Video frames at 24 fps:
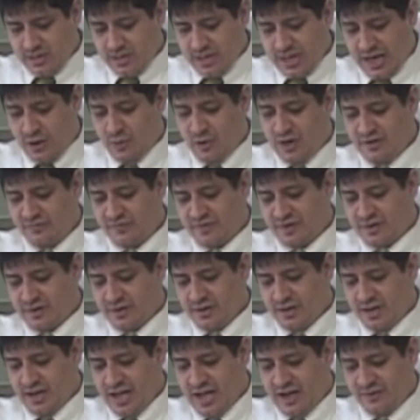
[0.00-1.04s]

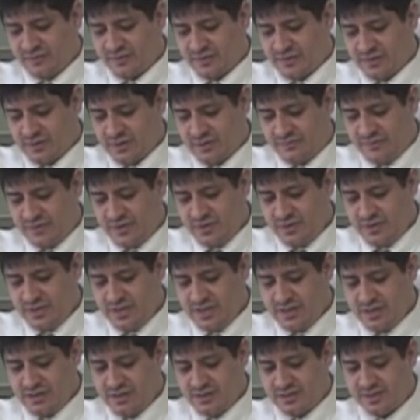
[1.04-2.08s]
However, after a few
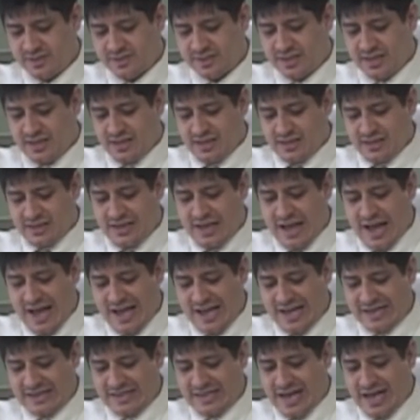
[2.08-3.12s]
years,
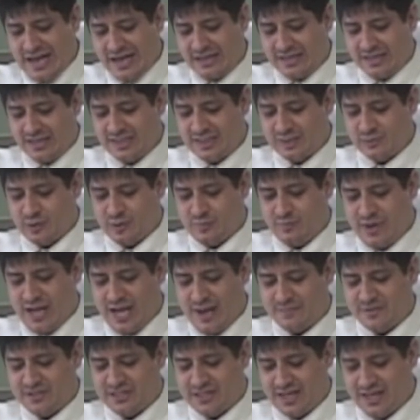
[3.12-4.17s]
nine Nagas were
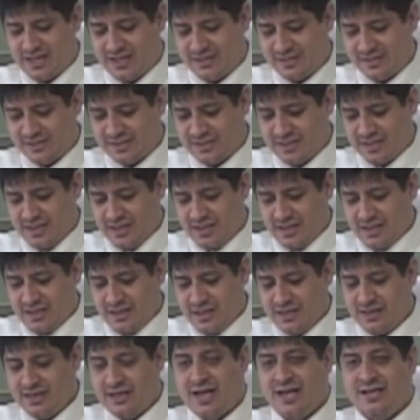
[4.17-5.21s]
baptized
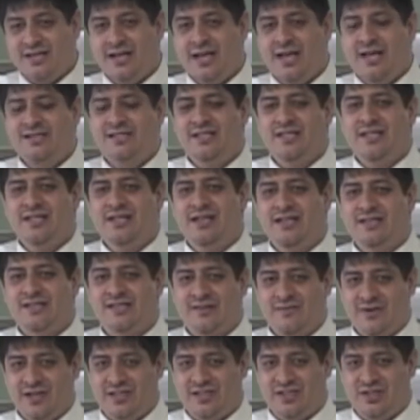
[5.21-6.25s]
in
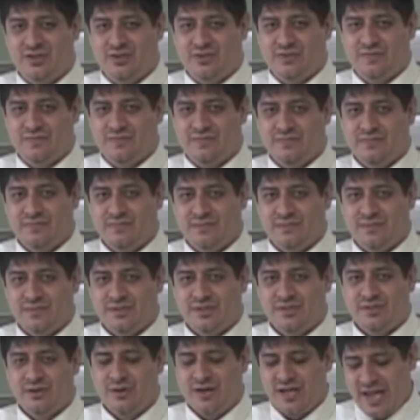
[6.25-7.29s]
1872.
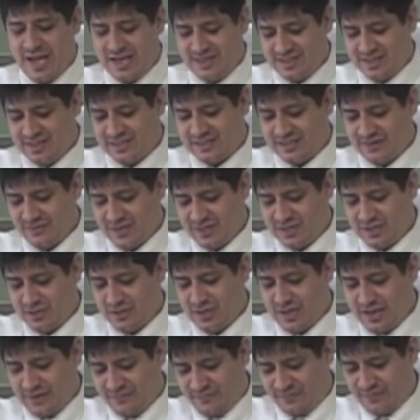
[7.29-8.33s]
So 1872,
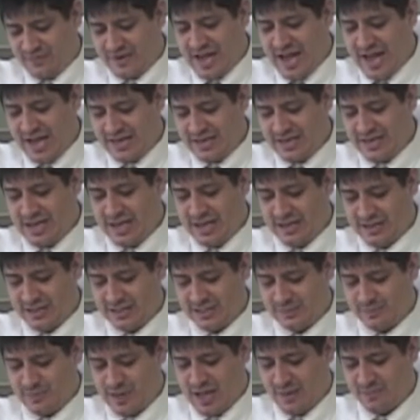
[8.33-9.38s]
he had nine
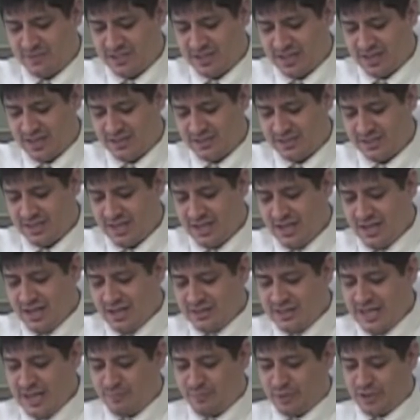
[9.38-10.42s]
Nagas baptized.
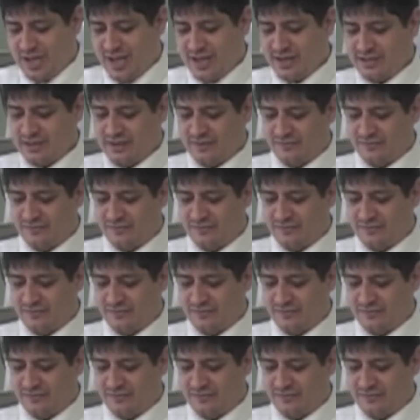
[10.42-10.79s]
They planted